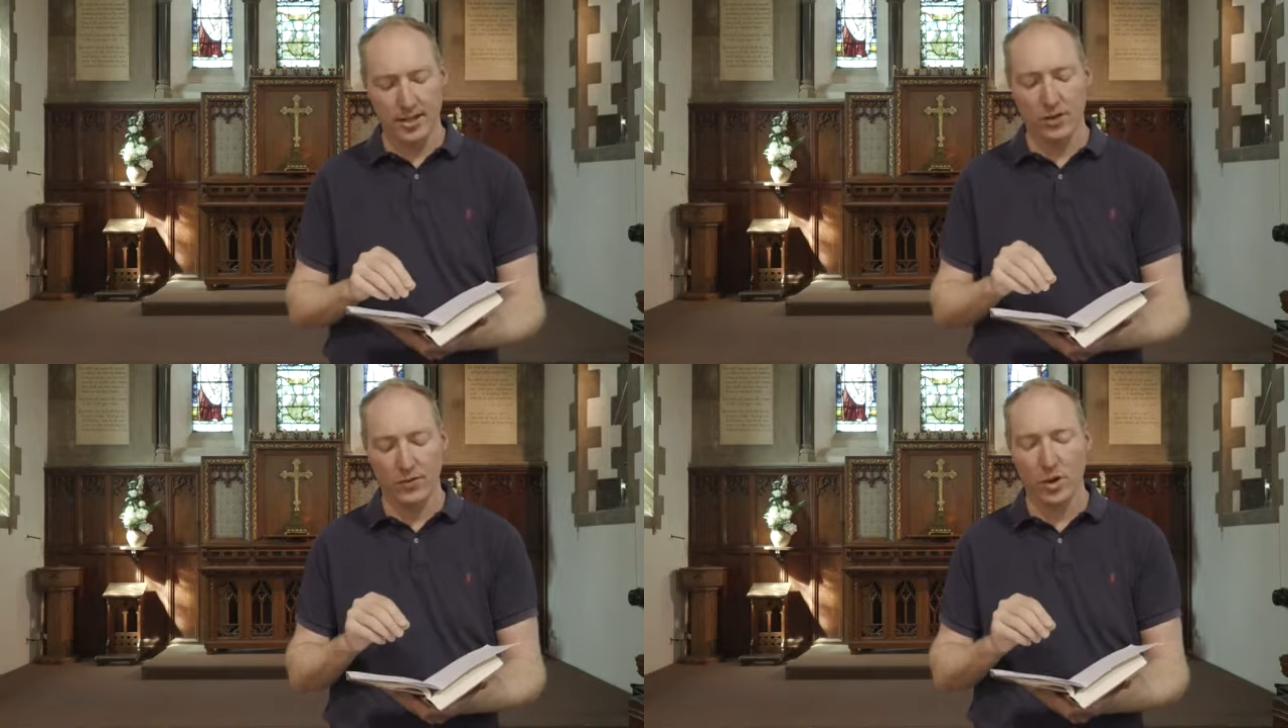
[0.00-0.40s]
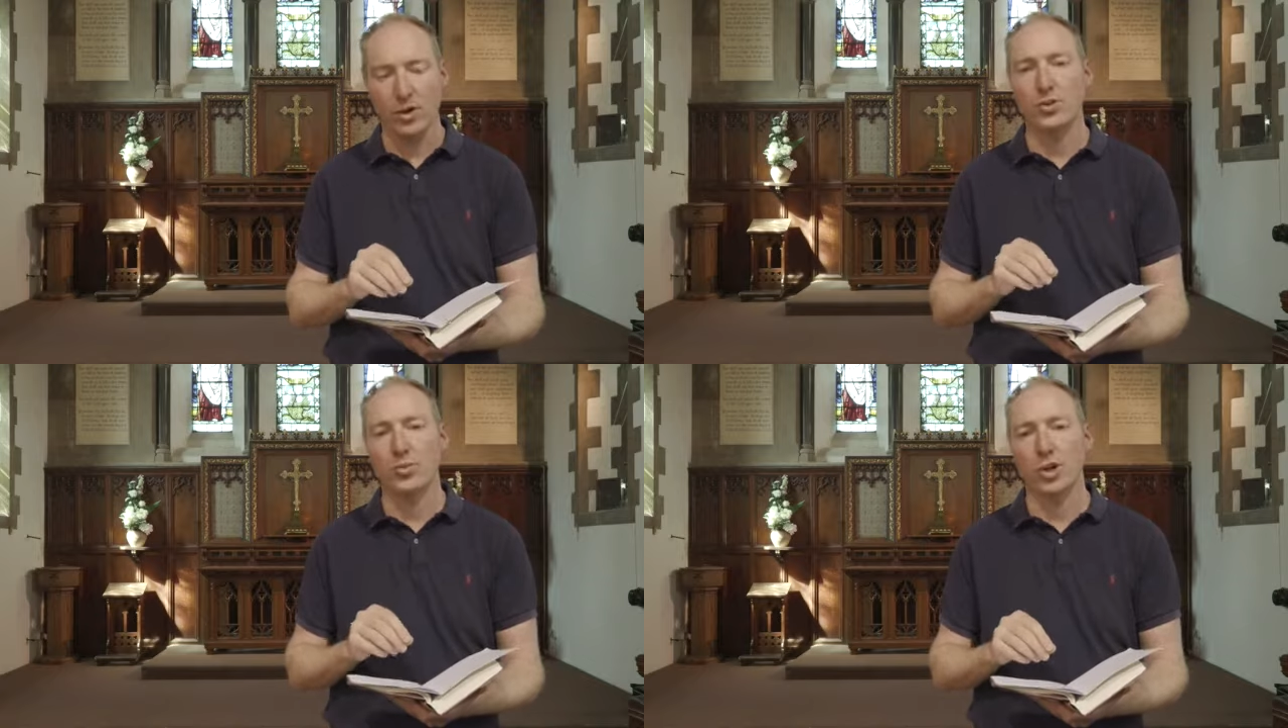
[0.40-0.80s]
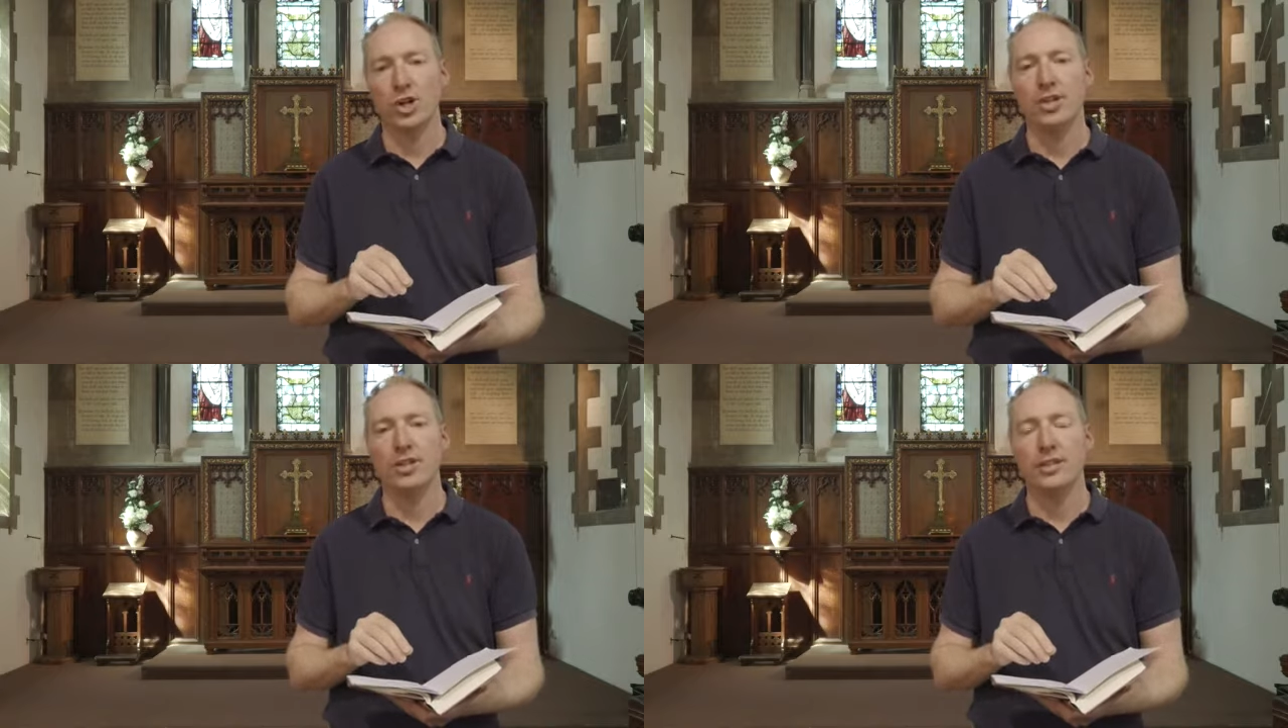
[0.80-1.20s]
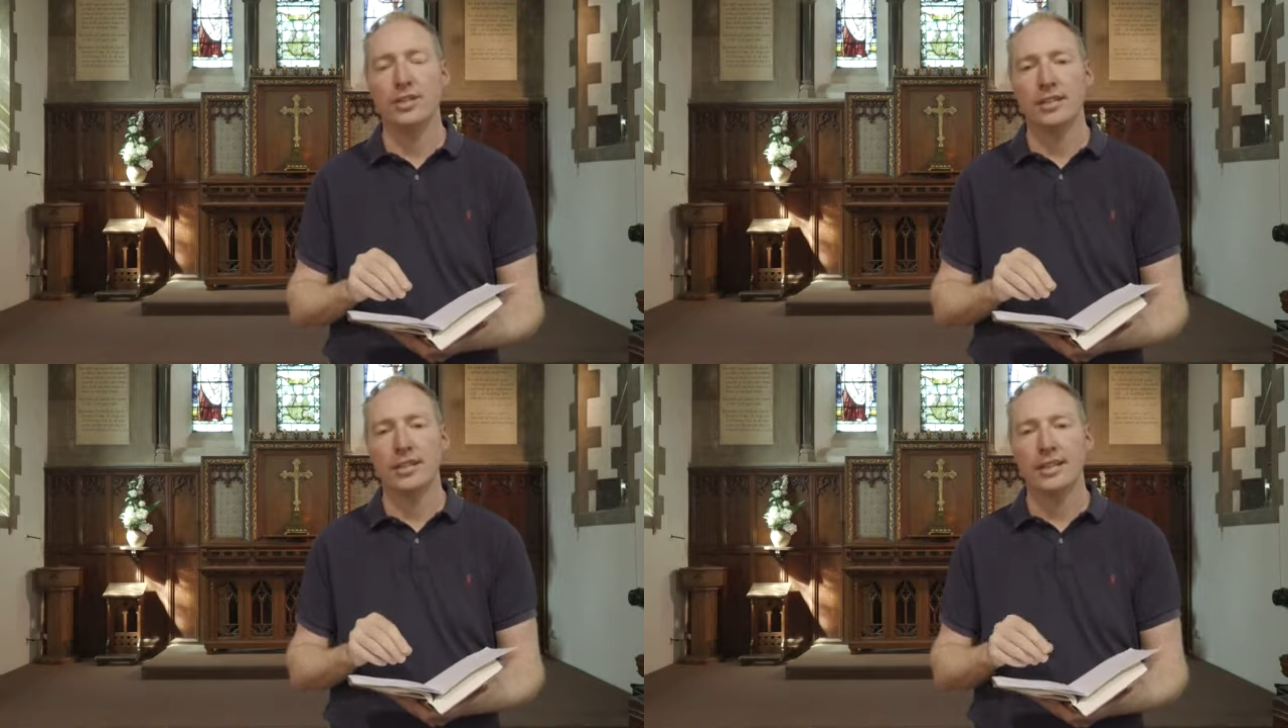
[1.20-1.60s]
of God's word
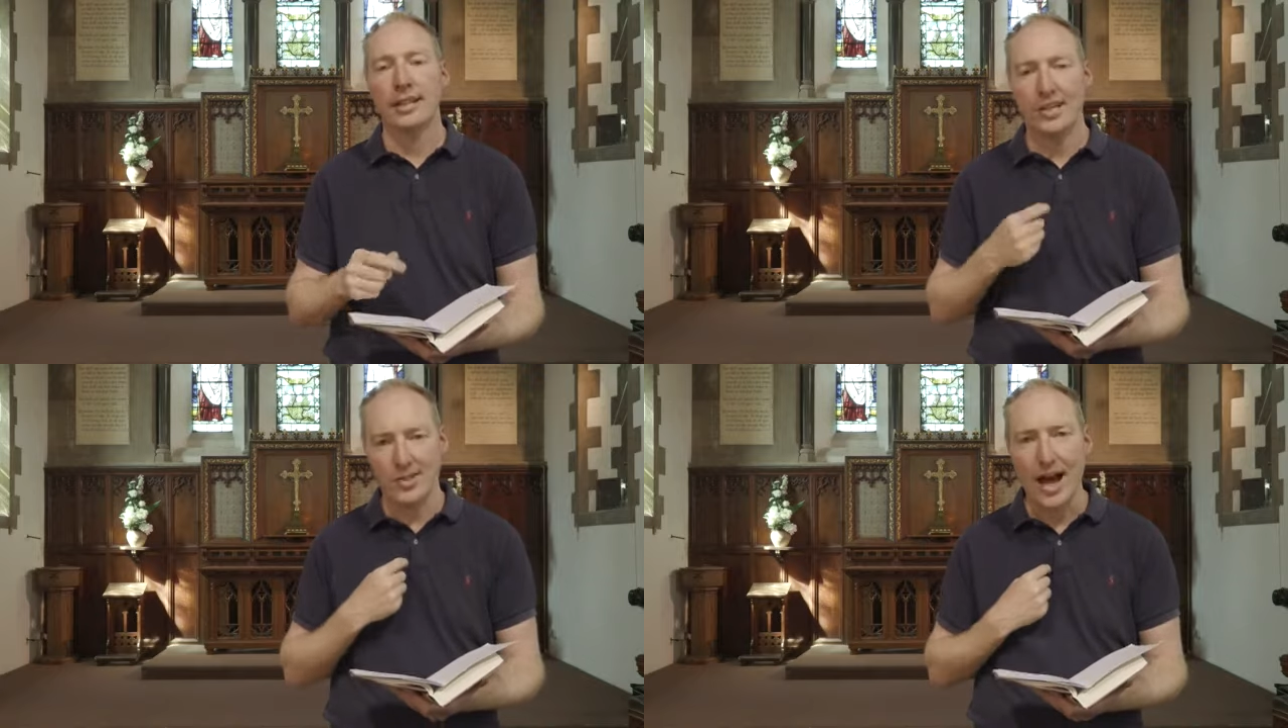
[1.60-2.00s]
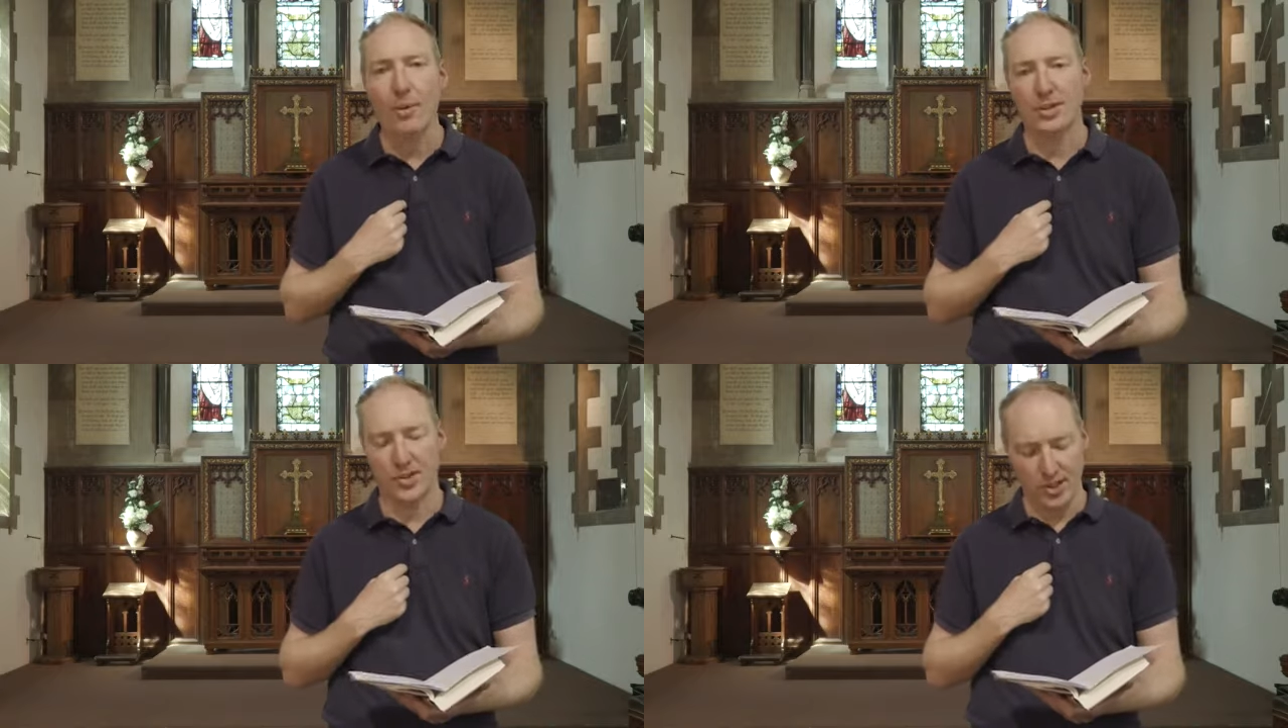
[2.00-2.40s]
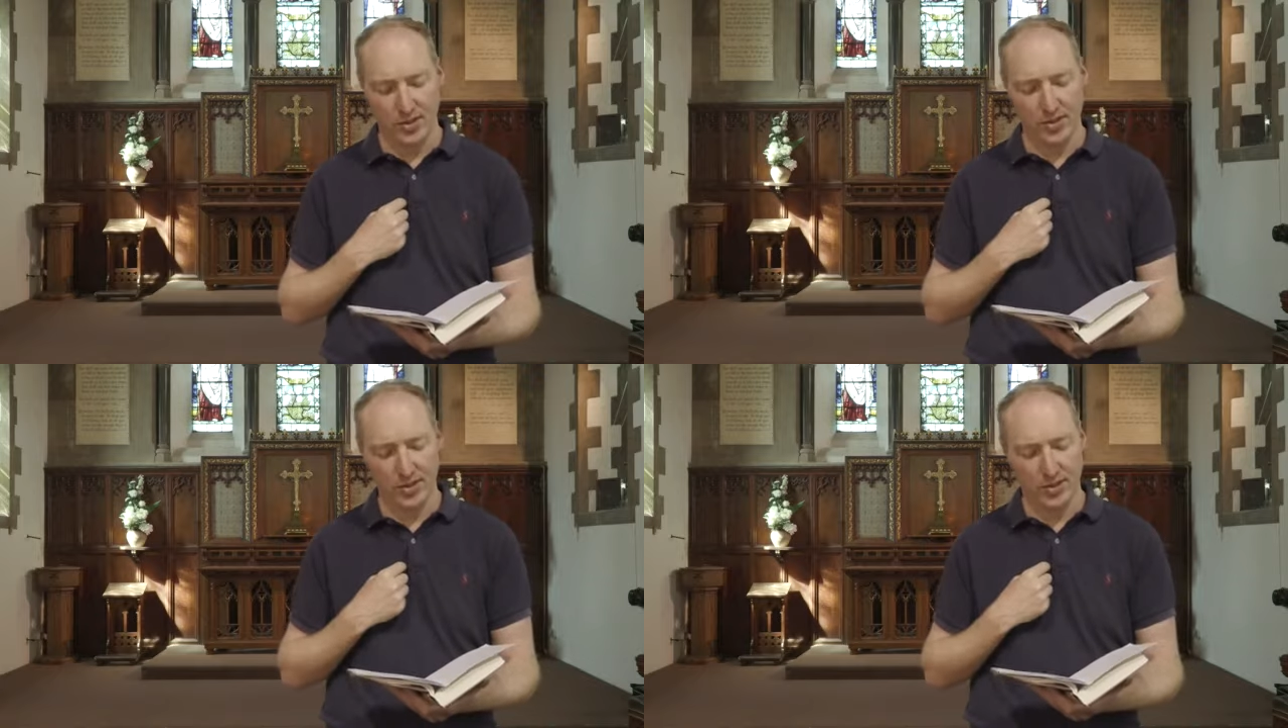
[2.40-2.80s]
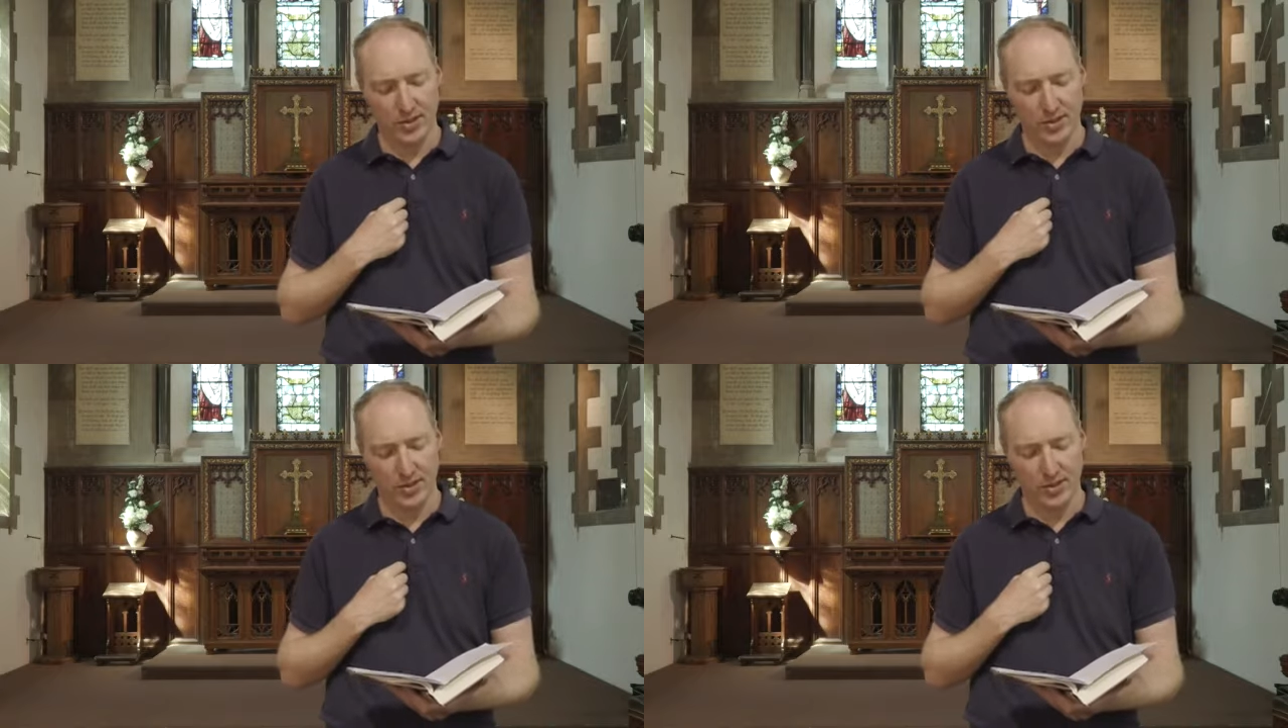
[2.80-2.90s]
is our business.